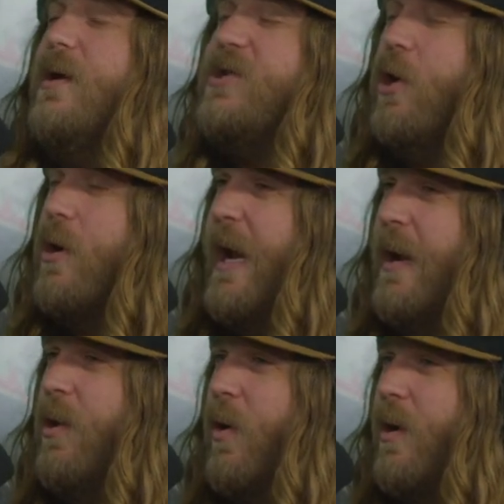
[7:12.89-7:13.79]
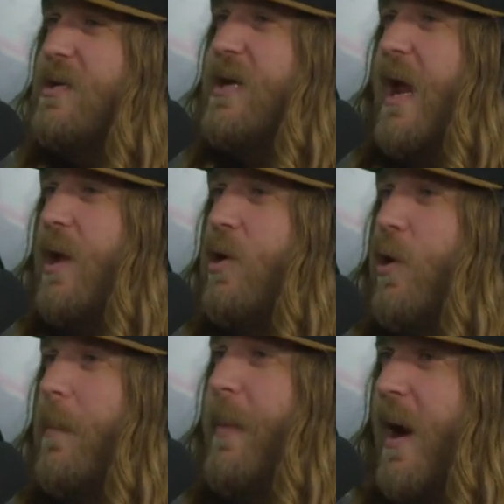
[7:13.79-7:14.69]
So your in-laws and
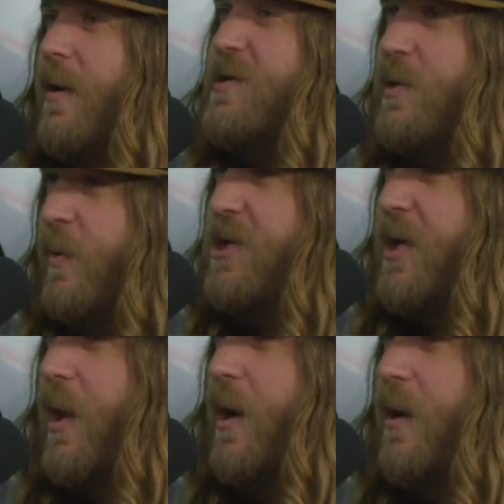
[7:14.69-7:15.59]
your parents knew each other.